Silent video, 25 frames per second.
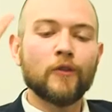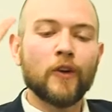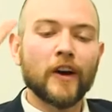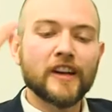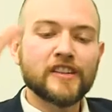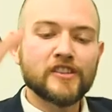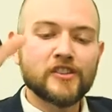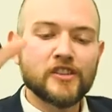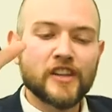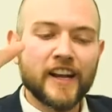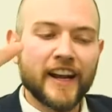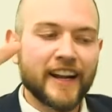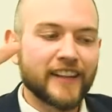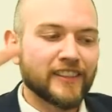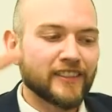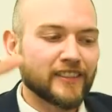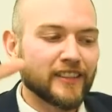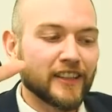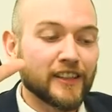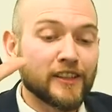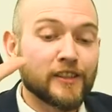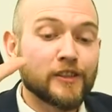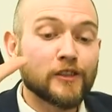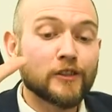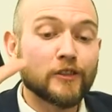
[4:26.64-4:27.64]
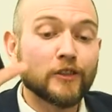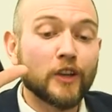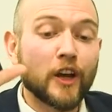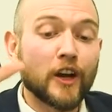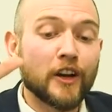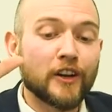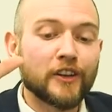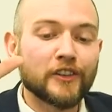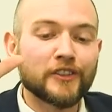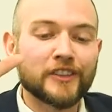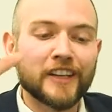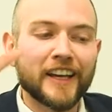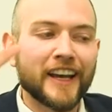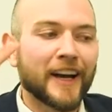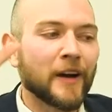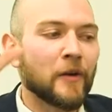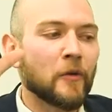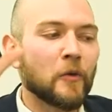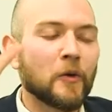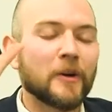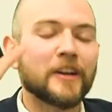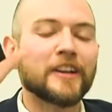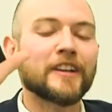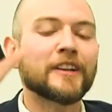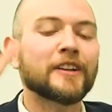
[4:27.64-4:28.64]
Vice Chancellor, slow
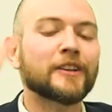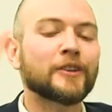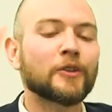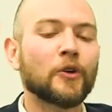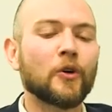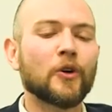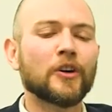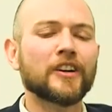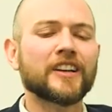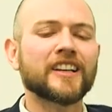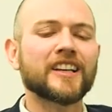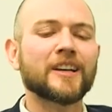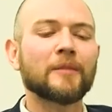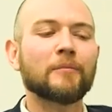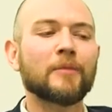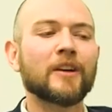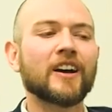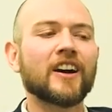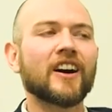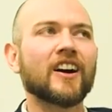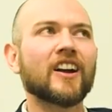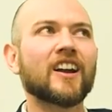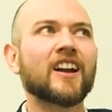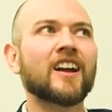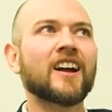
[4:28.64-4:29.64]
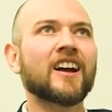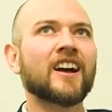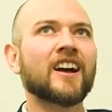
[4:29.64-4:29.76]
down. What are you talking about?